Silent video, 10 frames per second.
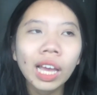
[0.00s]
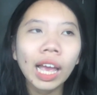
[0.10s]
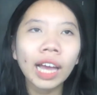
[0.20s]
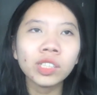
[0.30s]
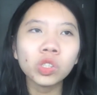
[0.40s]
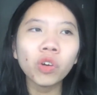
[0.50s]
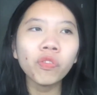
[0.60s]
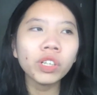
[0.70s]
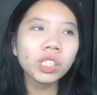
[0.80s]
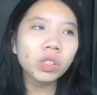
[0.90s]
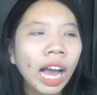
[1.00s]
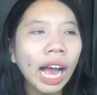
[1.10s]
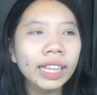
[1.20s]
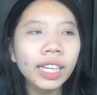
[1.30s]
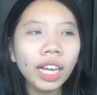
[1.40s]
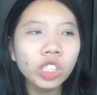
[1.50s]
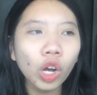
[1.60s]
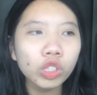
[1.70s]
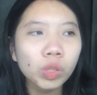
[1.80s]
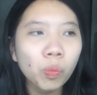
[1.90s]
And so for this one, I think I
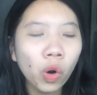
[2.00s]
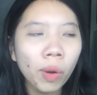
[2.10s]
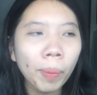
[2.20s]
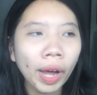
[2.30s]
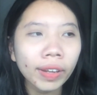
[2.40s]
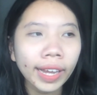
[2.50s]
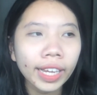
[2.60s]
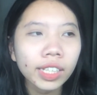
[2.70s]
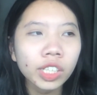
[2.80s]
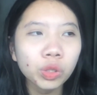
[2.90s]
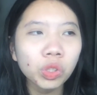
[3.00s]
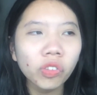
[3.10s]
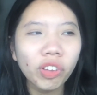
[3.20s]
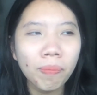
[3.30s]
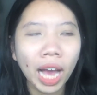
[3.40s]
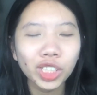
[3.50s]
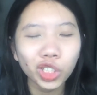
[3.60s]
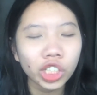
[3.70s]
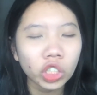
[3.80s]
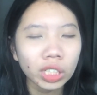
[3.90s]
talked more about like the use of
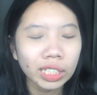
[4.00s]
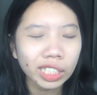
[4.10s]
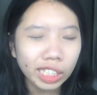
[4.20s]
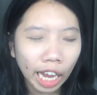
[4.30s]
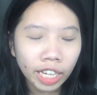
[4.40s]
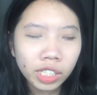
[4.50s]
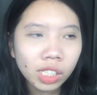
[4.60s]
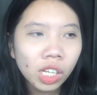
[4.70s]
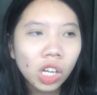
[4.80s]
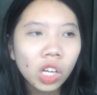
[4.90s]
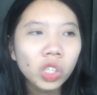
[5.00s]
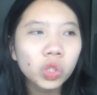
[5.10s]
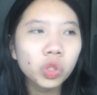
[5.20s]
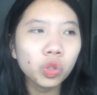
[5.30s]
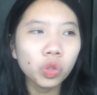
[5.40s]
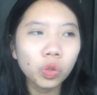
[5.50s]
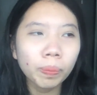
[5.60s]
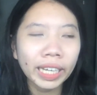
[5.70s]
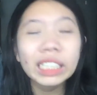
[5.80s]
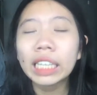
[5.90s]
imagination in science to
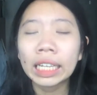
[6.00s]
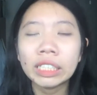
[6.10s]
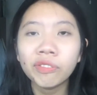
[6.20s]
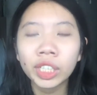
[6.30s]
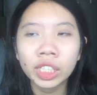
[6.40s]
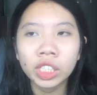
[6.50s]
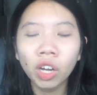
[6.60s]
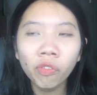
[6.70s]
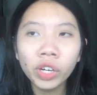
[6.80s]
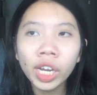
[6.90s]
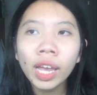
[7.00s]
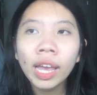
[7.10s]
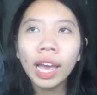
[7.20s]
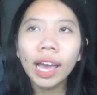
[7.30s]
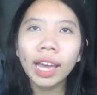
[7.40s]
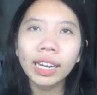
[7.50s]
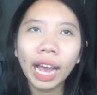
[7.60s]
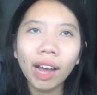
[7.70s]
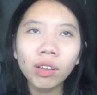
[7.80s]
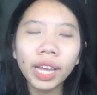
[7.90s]
make scientific discovery and
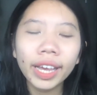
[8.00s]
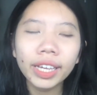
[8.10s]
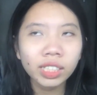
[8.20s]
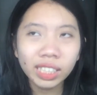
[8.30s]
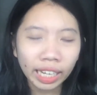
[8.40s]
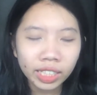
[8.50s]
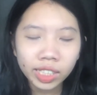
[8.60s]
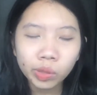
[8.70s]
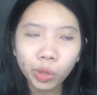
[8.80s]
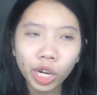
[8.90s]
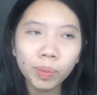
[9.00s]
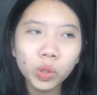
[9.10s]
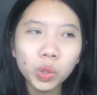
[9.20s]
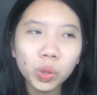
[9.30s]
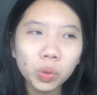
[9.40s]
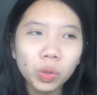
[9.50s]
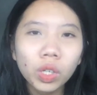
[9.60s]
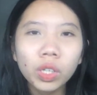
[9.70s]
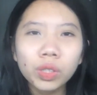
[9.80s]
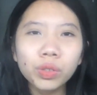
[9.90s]
how like scientists were able to
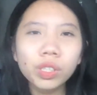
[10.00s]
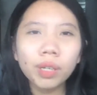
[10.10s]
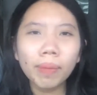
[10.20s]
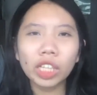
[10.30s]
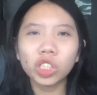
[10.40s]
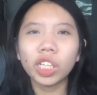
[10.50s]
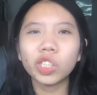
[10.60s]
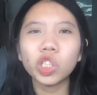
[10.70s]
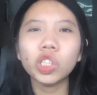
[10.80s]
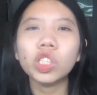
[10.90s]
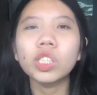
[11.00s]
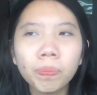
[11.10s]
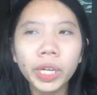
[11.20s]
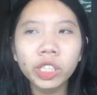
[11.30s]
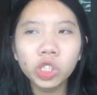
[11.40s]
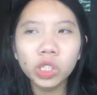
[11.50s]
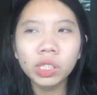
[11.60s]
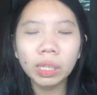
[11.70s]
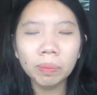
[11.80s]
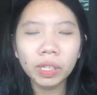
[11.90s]
use their imagination to picture
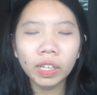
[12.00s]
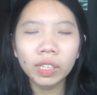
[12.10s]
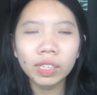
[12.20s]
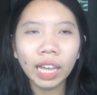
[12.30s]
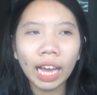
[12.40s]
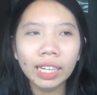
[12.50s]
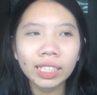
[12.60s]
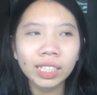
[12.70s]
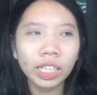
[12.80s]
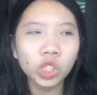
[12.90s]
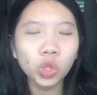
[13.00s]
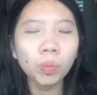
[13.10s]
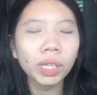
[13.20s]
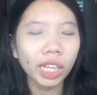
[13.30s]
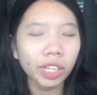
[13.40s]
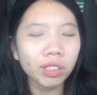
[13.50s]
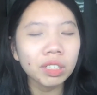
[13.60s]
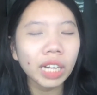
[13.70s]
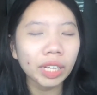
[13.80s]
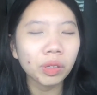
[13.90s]
something that is like so
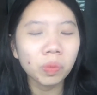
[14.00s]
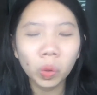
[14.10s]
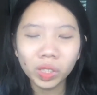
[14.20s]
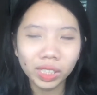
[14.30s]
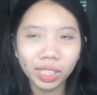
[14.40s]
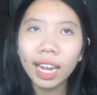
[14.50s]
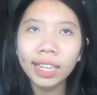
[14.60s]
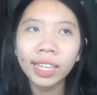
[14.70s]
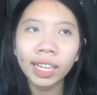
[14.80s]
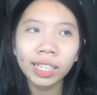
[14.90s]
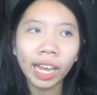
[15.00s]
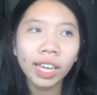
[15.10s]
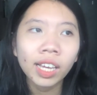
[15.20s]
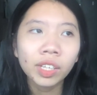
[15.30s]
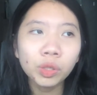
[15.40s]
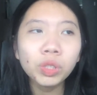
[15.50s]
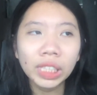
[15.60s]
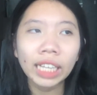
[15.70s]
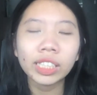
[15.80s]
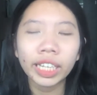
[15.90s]
molecular that you won't see it and then like use
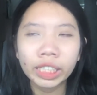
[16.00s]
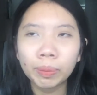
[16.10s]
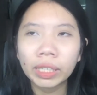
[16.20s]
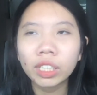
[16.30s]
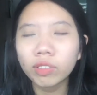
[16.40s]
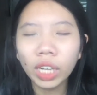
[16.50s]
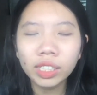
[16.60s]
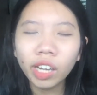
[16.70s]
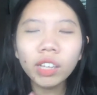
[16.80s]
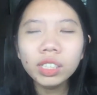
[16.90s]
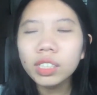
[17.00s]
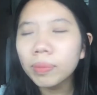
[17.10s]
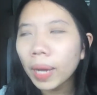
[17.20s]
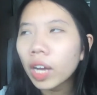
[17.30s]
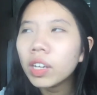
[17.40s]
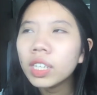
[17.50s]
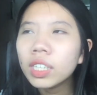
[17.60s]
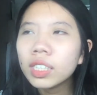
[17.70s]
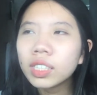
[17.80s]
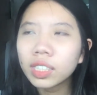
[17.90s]
that to explain stuff. So I talked about
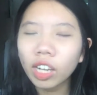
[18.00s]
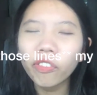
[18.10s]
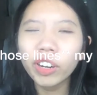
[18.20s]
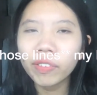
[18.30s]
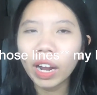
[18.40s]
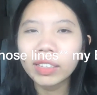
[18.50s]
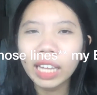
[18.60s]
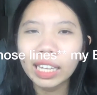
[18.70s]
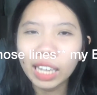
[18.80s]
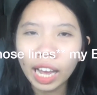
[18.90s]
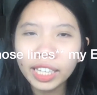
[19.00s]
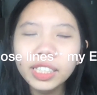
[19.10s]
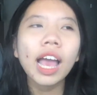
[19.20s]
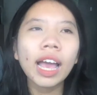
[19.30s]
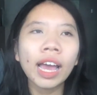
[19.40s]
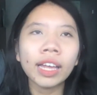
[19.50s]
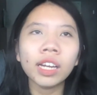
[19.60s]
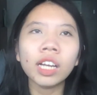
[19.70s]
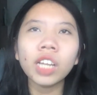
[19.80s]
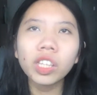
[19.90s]
stuff around that lines.
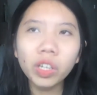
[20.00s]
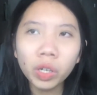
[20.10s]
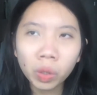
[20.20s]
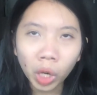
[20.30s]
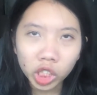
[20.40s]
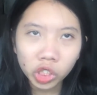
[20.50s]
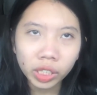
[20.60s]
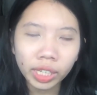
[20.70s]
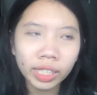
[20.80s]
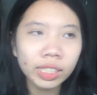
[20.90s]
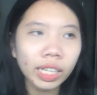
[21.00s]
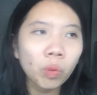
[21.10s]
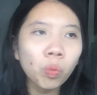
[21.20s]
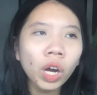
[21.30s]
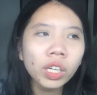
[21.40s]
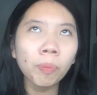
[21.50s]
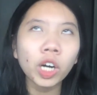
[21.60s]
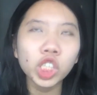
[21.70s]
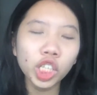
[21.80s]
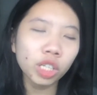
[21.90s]
And another question is like, what
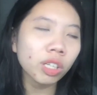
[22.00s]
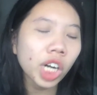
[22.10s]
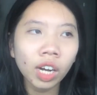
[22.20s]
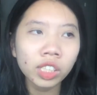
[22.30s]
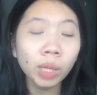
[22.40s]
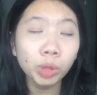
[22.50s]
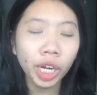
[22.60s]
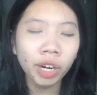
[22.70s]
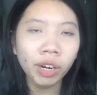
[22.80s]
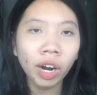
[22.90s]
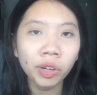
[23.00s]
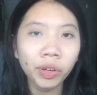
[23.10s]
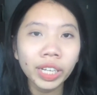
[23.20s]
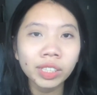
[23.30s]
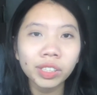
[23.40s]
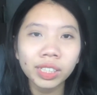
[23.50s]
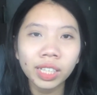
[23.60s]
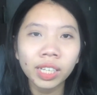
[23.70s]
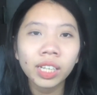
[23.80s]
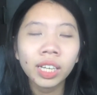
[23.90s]
particular subject area are you
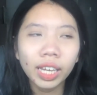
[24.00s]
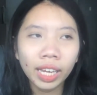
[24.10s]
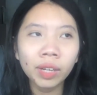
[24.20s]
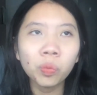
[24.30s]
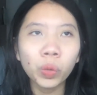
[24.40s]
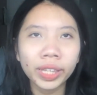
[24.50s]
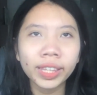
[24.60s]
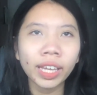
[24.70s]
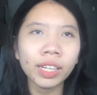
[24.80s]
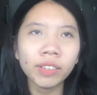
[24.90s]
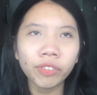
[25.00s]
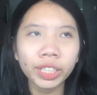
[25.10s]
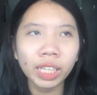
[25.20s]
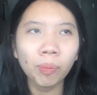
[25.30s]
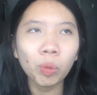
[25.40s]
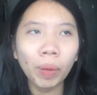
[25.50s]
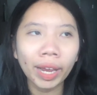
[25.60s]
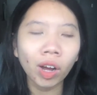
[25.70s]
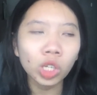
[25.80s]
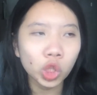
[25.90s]
interested in within, for example,
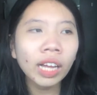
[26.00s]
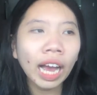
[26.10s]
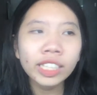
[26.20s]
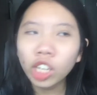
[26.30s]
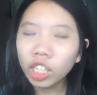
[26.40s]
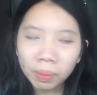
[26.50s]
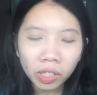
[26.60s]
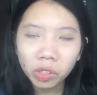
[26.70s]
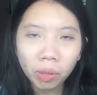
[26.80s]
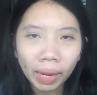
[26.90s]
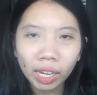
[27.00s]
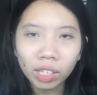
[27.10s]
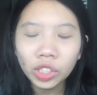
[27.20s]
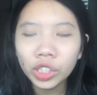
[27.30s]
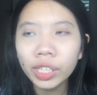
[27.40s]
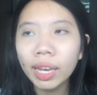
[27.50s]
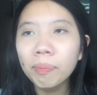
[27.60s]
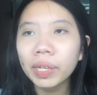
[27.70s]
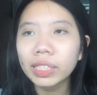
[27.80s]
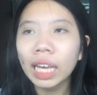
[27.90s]
biology? I talked about neurobiology
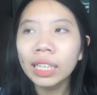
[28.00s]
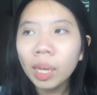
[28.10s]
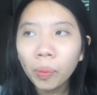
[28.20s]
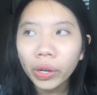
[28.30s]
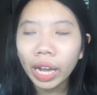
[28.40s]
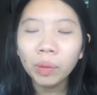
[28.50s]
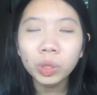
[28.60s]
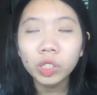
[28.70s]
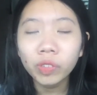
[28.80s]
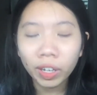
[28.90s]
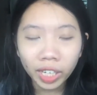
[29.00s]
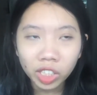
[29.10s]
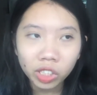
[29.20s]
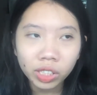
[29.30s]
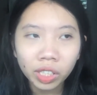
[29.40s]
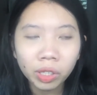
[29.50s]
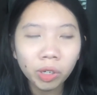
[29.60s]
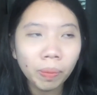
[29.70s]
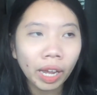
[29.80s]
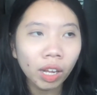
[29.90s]
again because at that point I was very interested in
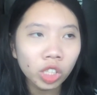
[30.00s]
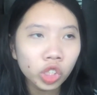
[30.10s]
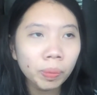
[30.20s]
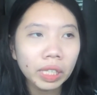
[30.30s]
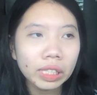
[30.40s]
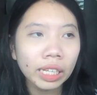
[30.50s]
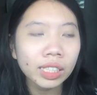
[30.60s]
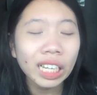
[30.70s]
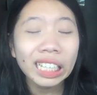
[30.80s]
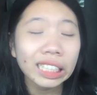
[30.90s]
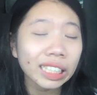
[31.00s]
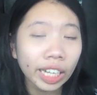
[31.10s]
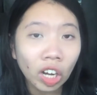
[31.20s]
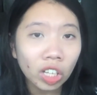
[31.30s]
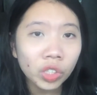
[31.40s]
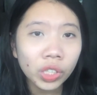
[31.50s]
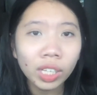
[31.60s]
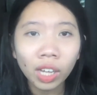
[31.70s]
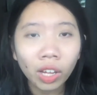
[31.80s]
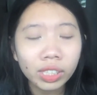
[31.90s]
neurobiology because I studied psychology
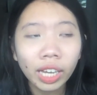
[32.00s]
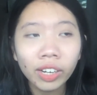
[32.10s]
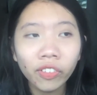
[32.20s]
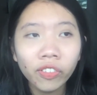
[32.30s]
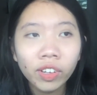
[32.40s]
alongside of